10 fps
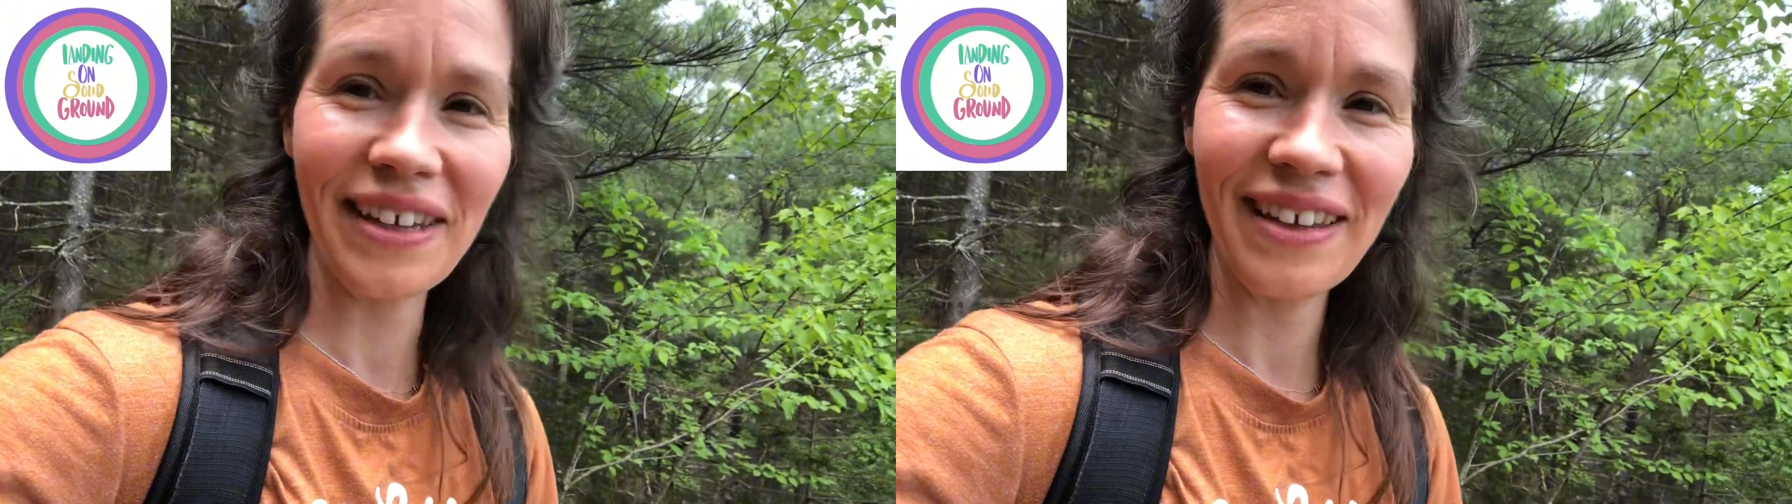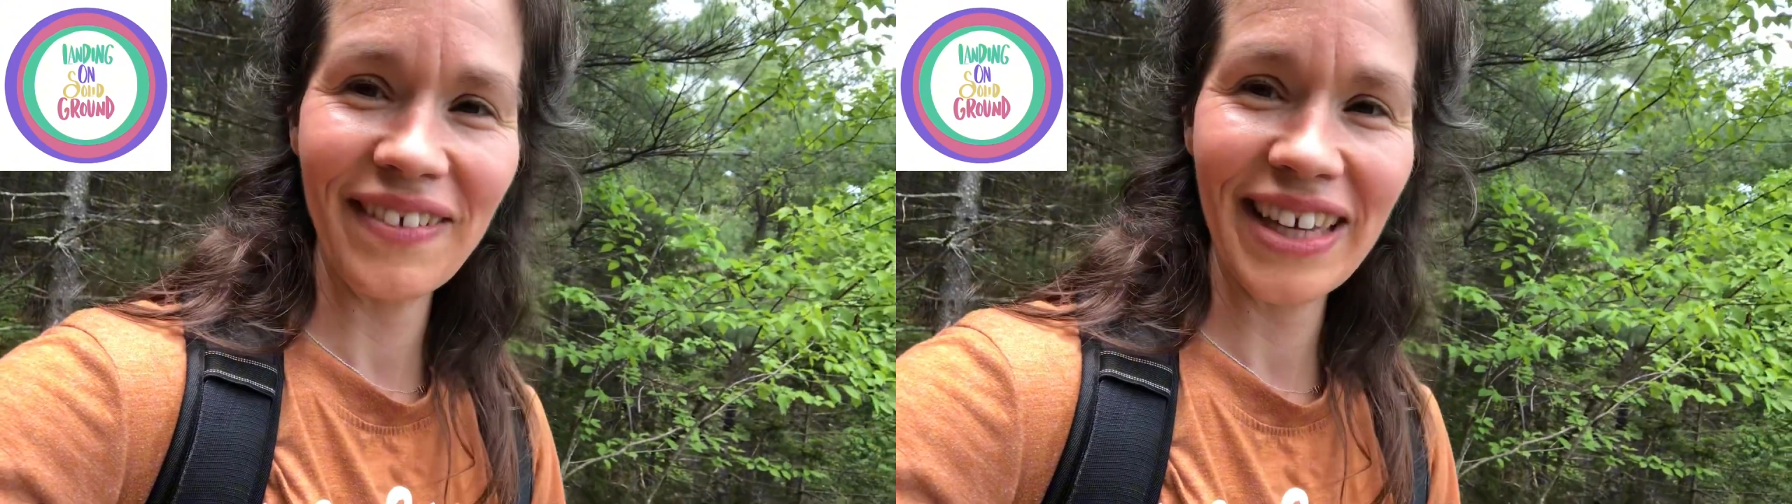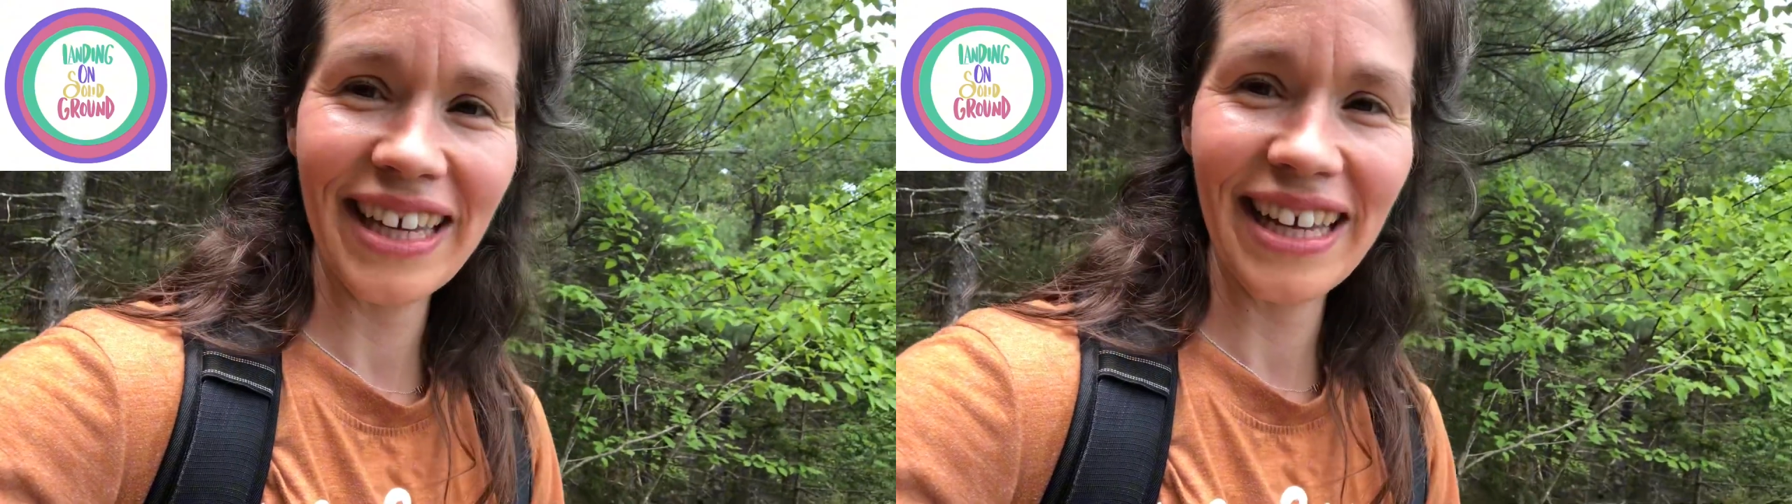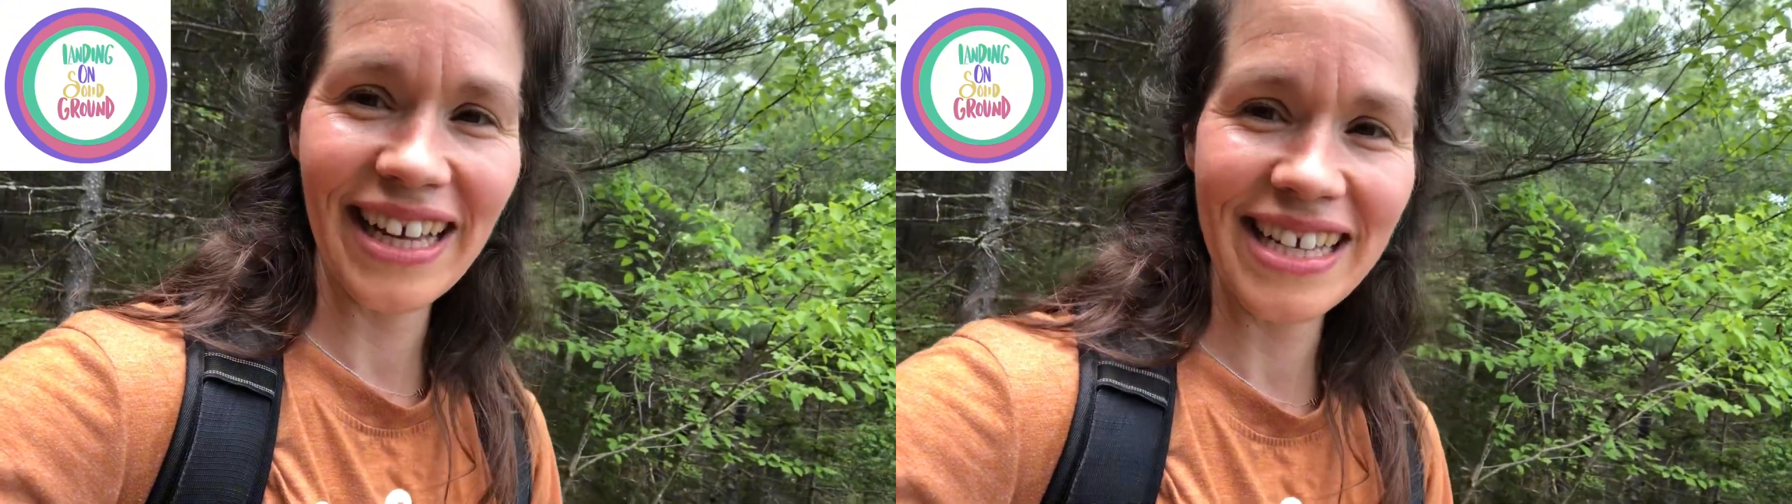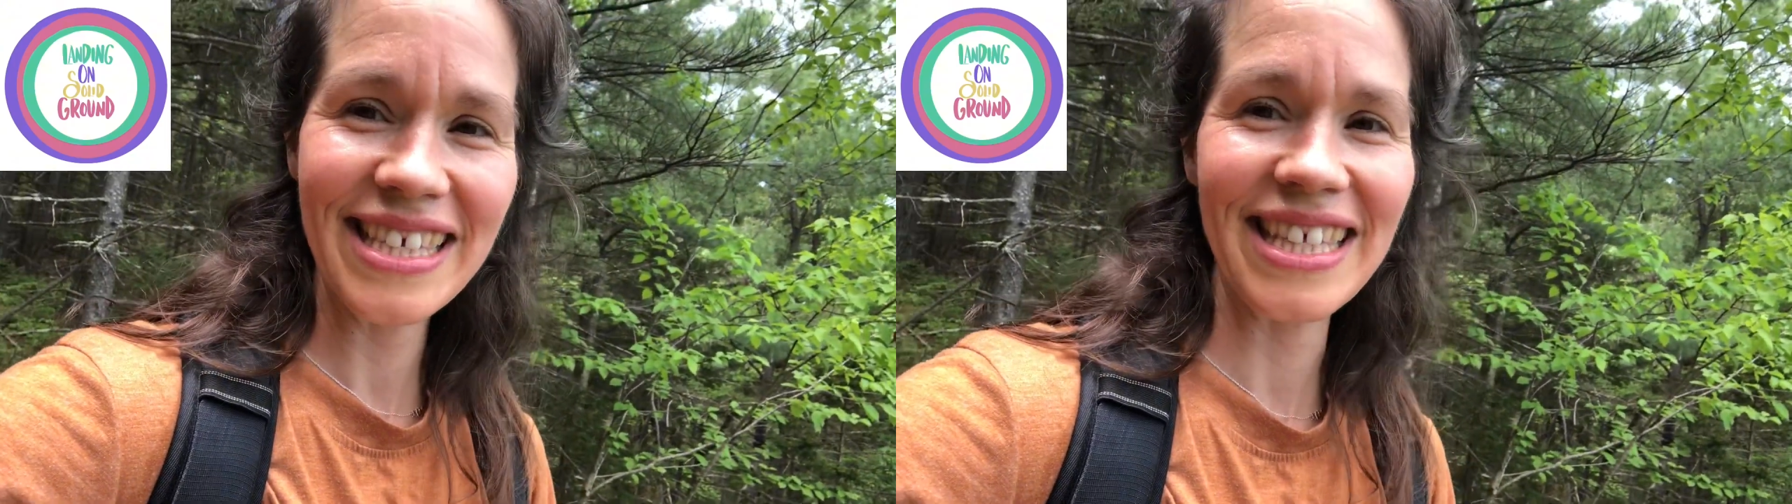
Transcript: giving us